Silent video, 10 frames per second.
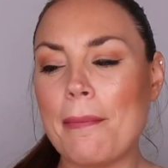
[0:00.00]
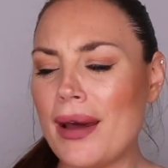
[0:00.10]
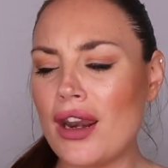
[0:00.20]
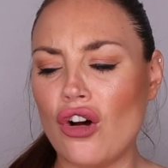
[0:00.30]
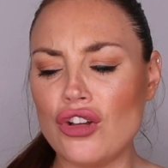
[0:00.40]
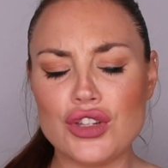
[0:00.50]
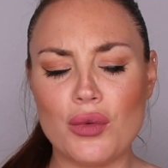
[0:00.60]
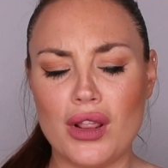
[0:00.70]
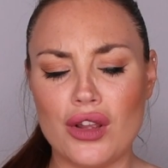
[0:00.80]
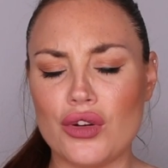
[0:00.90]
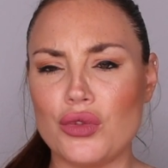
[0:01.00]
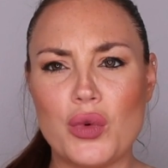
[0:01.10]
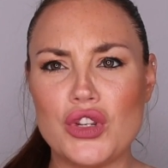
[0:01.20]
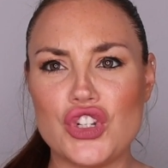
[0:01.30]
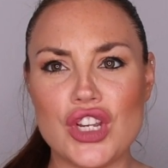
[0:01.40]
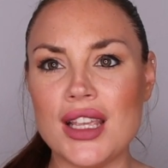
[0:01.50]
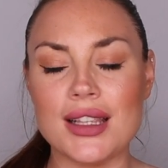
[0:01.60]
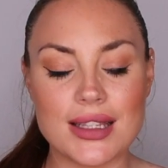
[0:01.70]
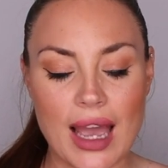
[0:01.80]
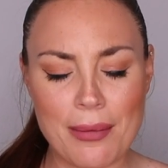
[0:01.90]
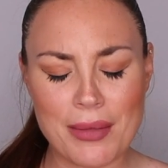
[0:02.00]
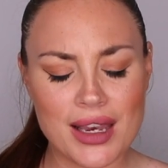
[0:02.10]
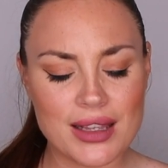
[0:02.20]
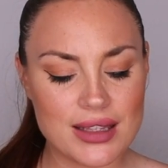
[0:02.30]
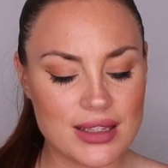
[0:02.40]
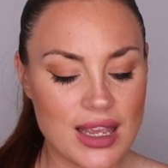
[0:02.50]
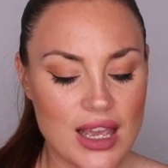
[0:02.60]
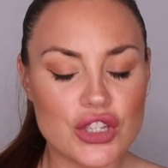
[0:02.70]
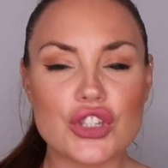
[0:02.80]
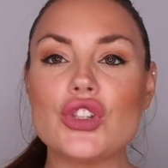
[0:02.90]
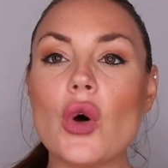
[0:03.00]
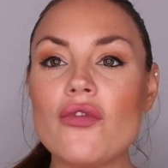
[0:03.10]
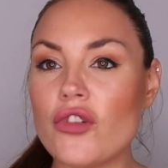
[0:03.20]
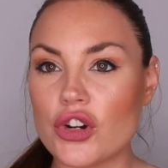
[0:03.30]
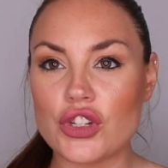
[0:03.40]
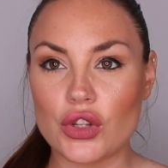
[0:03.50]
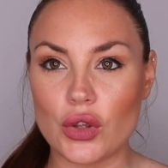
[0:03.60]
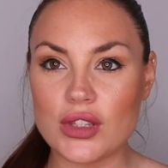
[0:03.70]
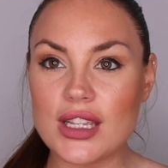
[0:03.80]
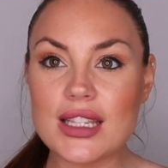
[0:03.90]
But it also will look good with jeans. I mean, it's so versatile.